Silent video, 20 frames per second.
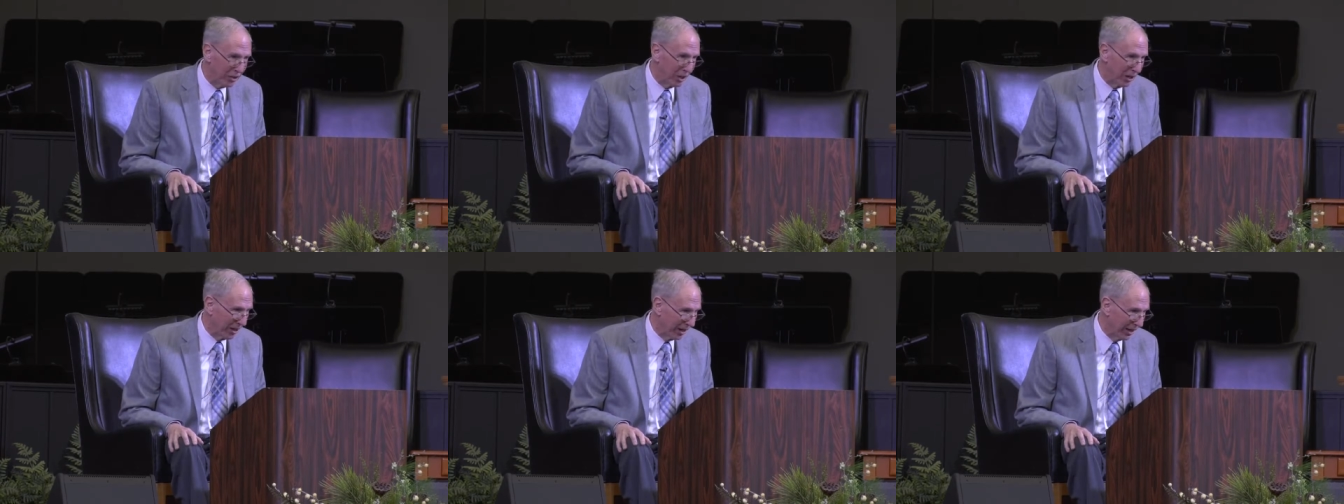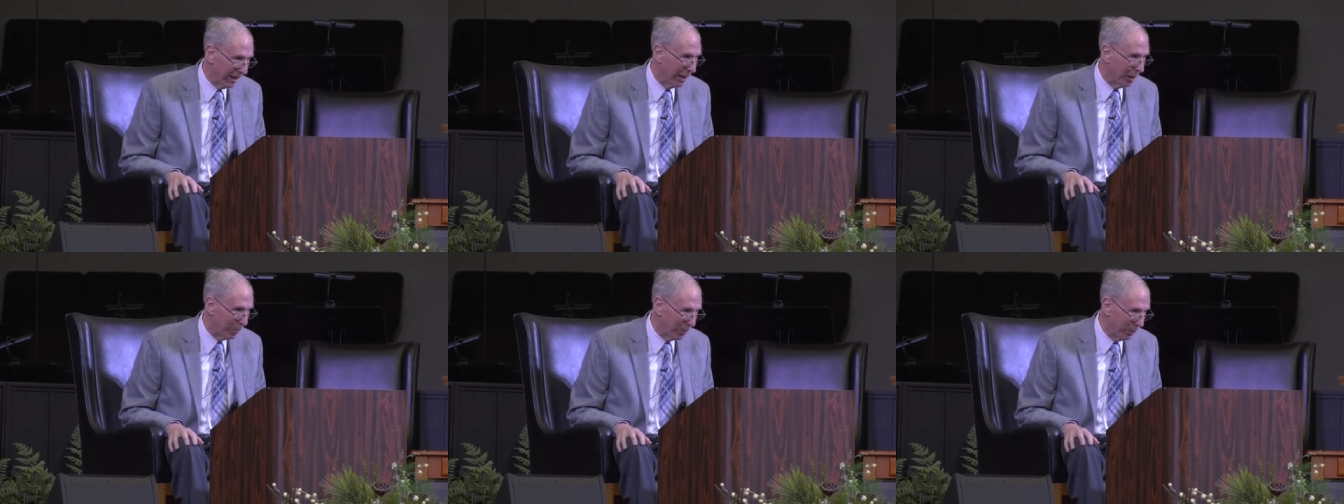to
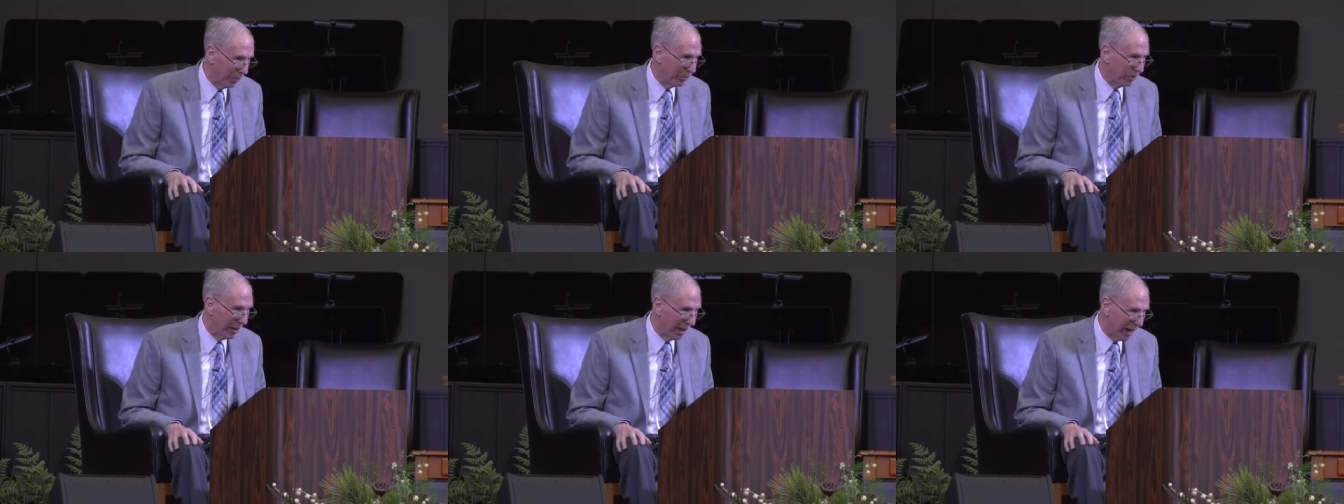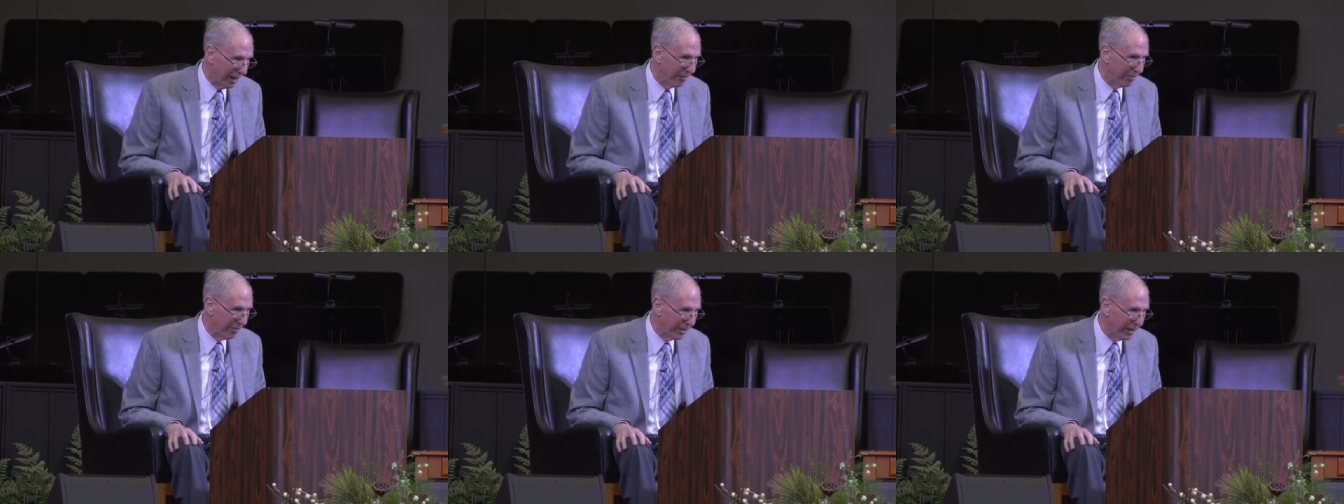clean up his
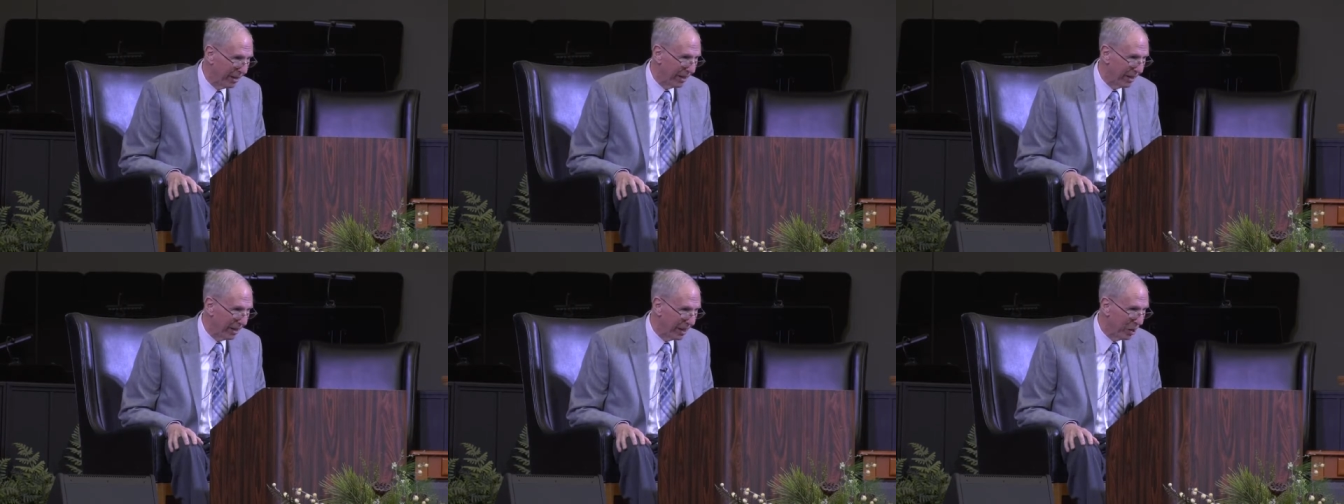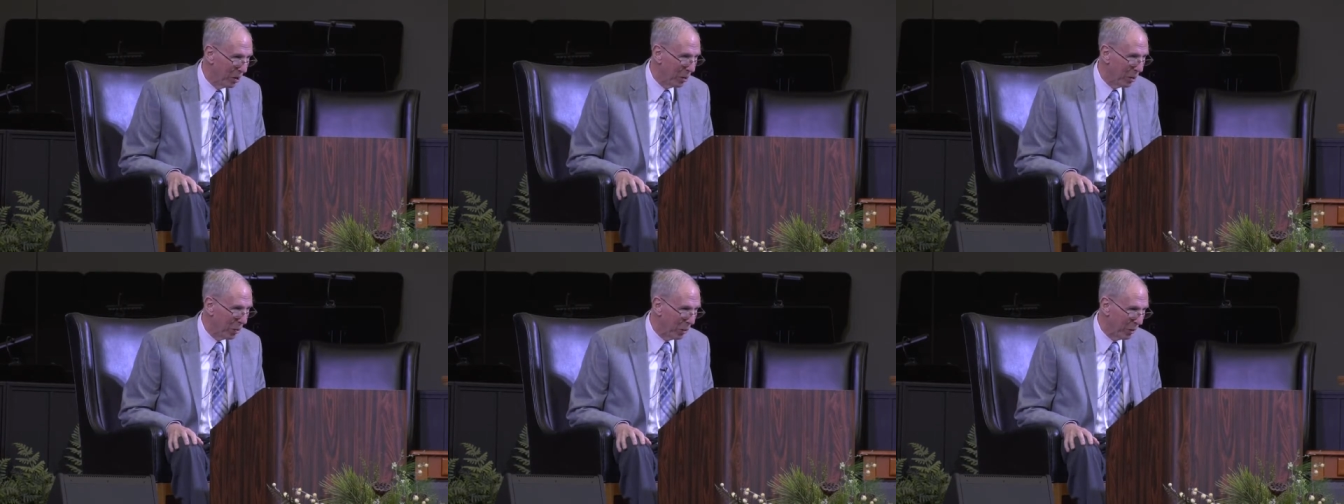life
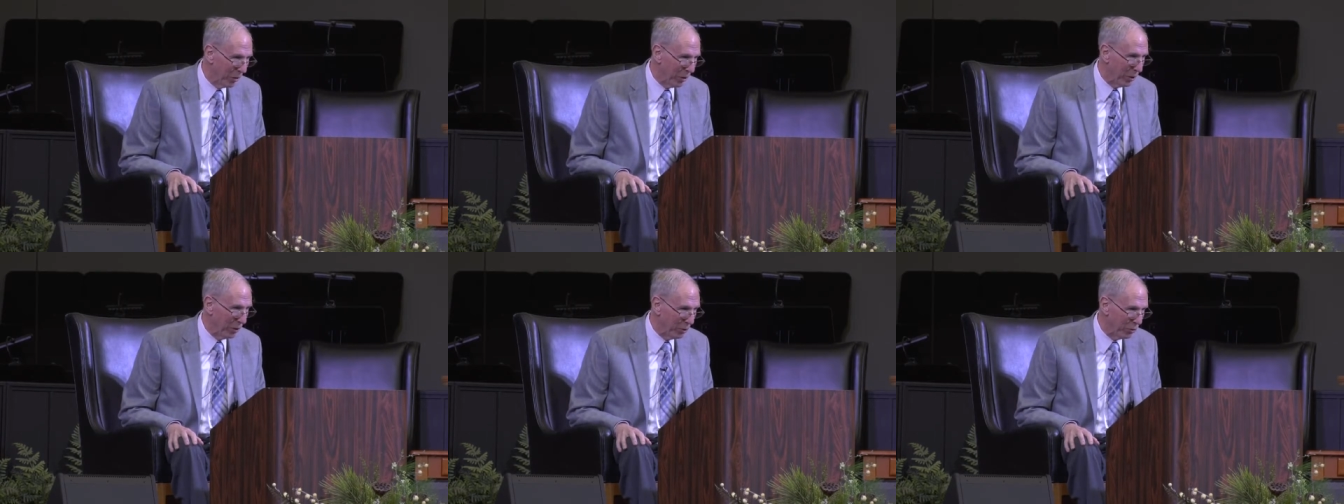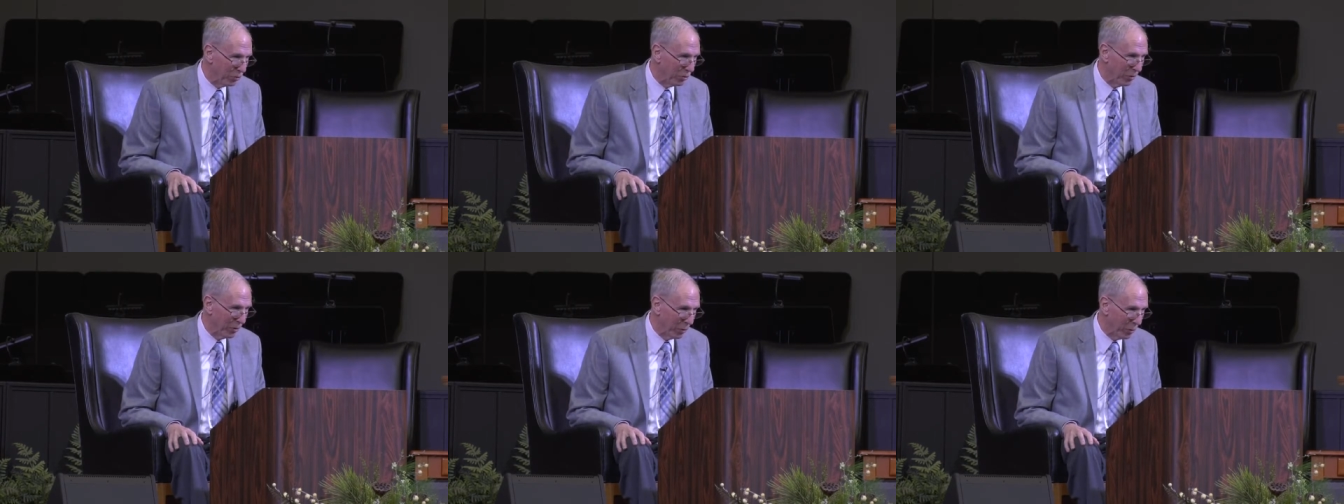with the
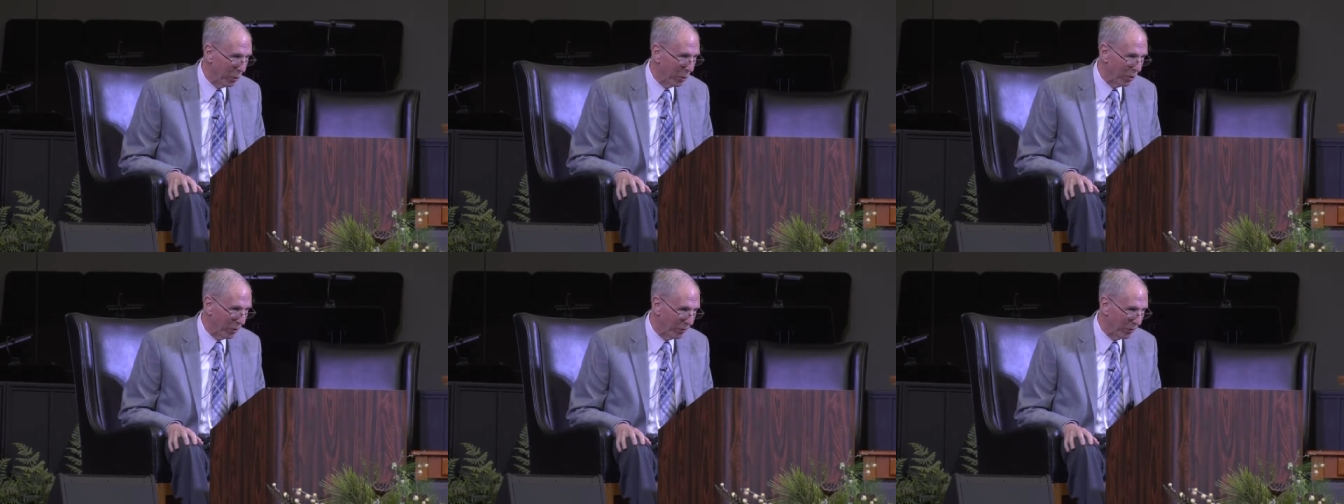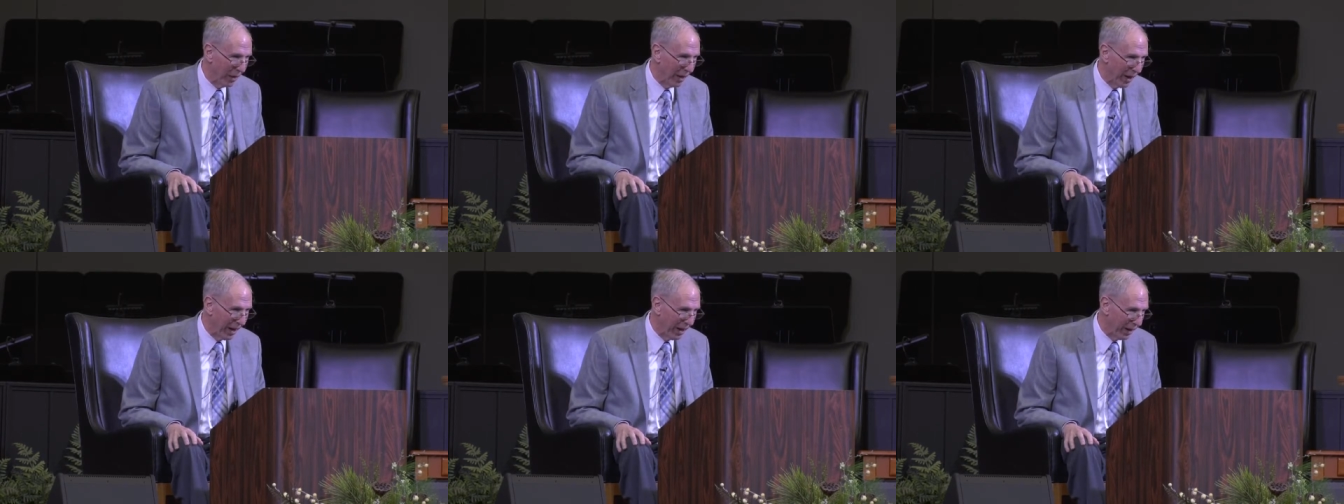use of the Word of
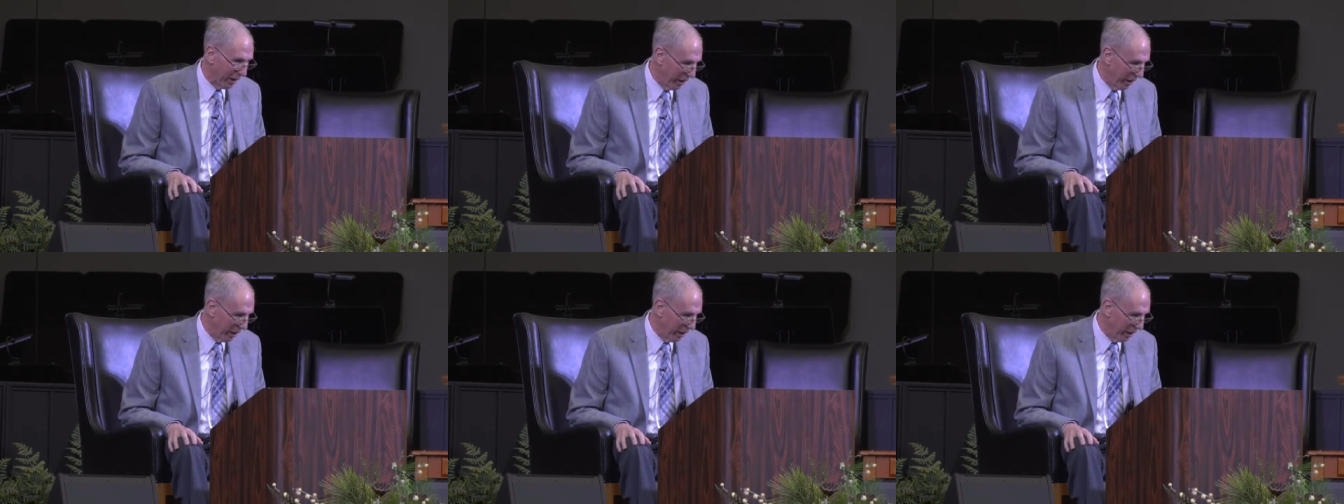God.